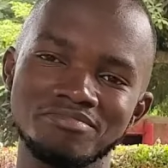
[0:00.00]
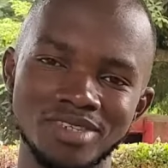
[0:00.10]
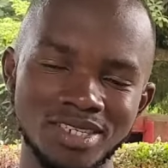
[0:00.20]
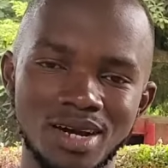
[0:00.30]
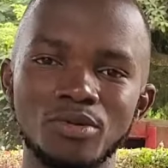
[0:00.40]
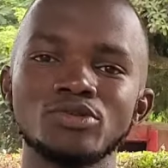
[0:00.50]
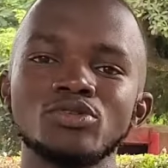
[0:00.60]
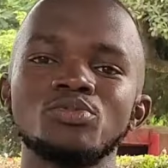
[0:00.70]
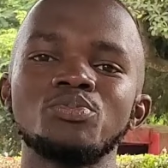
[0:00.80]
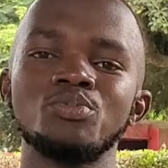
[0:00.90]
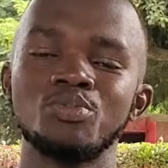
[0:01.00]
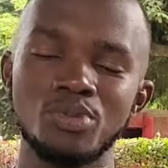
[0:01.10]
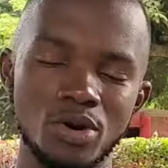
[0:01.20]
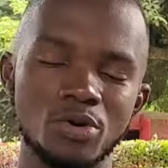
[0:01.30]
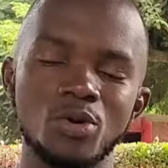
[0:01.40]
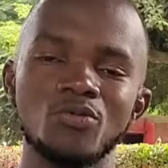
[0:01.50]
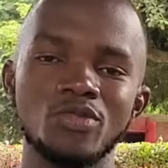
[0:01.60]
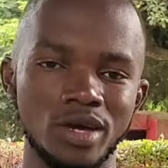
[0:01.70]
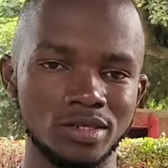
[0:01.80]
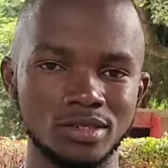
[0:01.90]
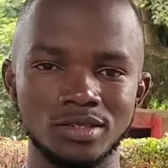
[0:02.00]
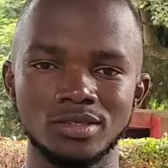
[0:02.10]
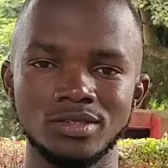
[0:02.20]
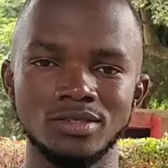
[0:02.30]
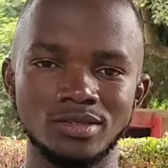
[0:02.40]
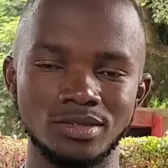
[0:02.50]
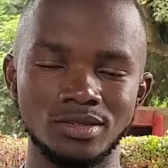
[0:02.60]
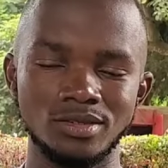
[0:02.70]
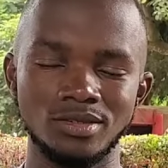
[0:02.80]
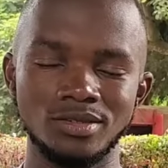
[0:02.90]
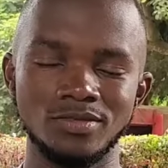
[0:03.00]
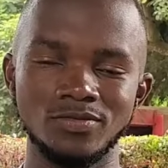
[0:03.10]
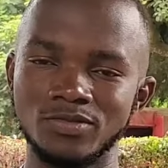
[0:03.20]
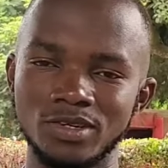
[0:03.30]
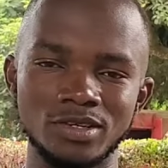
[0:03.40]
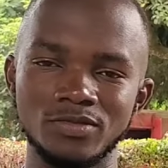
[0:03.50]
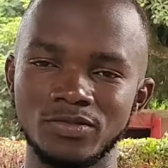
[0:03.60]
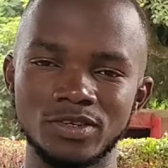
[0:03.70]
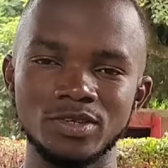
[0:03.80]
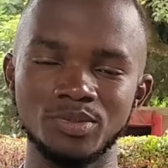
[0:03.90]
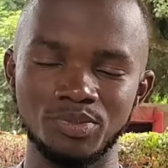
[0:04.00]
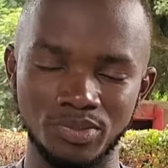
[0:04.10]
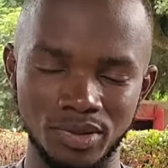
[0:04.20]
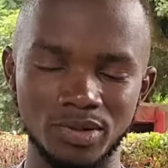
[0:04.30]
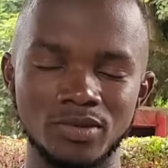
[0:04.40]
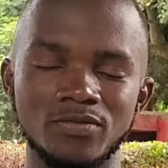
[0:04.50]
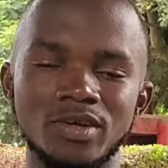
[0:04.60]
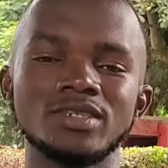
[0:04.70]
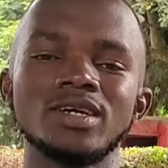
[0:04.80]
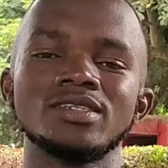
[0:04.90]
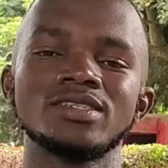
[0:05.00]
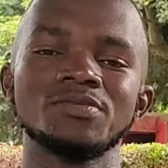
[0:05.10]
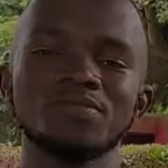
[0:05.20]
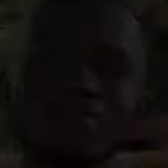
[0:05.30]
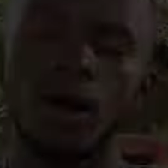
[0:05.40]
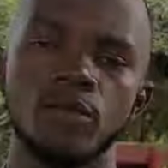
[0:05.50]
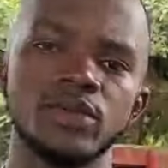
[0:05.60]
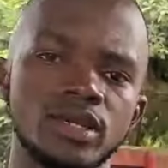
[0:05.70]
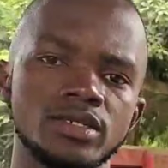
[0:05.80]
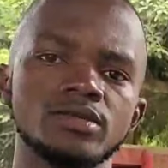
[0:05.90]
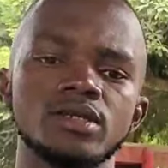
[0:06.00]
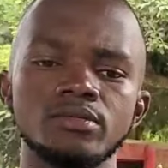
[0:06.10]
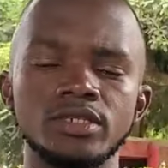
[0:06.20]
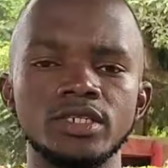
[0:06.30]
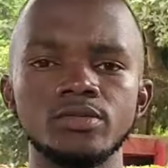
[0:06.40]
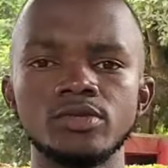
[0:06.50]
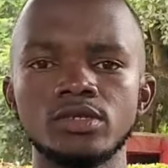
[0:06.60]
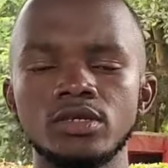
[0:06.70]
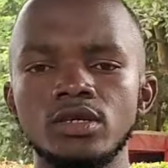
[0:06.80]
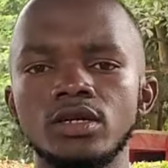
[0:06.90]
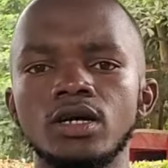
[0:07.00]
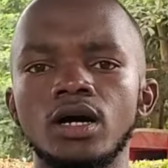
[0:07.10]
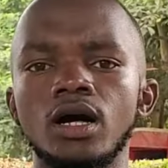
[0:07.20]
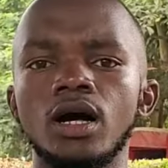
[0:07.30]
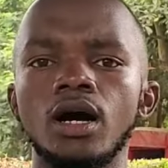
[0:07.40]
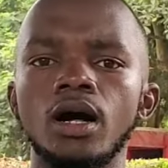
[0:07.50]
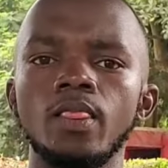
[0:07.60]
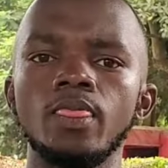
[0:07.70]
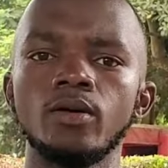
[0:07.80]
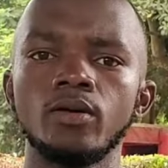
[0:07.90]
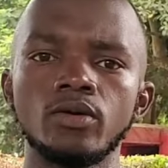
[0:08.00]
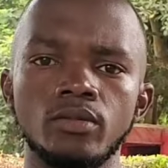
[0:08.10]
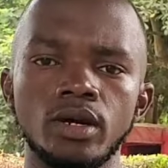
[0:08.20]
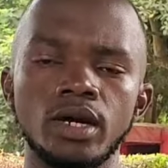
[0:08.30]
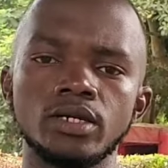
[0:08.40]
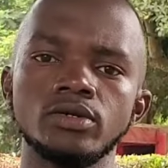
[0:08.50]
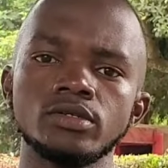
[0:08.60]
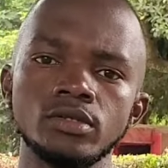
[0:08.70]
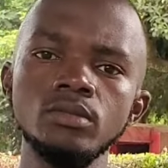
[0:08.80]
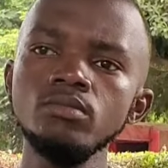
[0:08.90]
but I'm also proud of that. Very, very proud of that, guys. I've been getting some DMs on my handles.